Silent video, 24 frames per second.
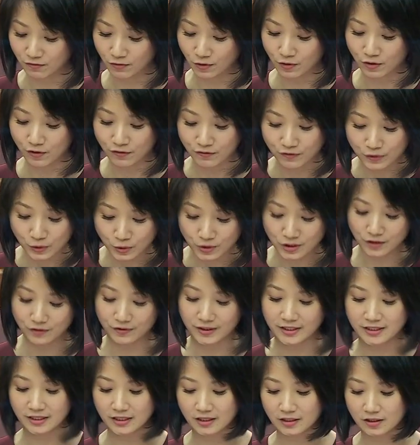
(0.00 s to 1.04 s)
for a
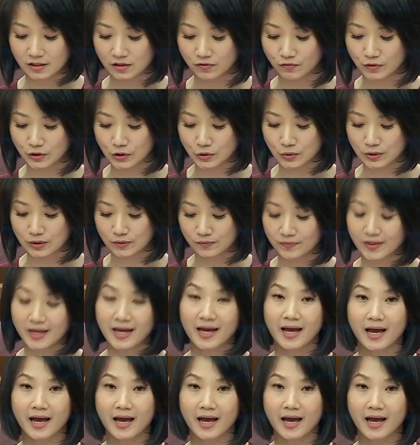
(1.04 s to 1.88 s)
future-ready individual